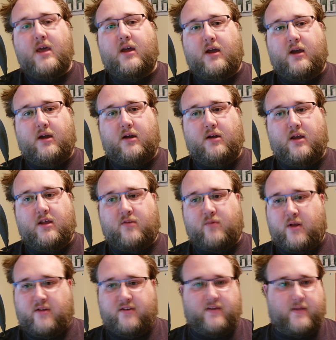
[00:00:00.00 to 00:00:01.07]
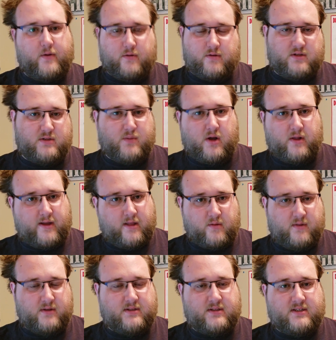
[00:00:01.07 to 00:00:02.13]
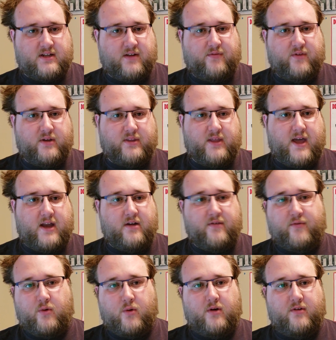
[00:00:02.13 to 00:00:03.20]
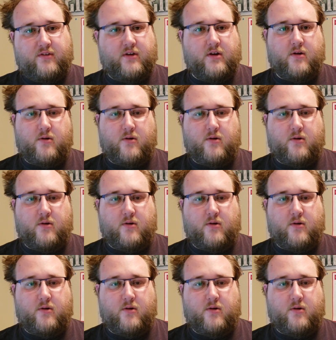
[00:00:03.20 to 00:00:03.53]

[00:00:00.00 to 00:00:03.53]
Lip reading: as well as other small elements and stuff like that, and of course,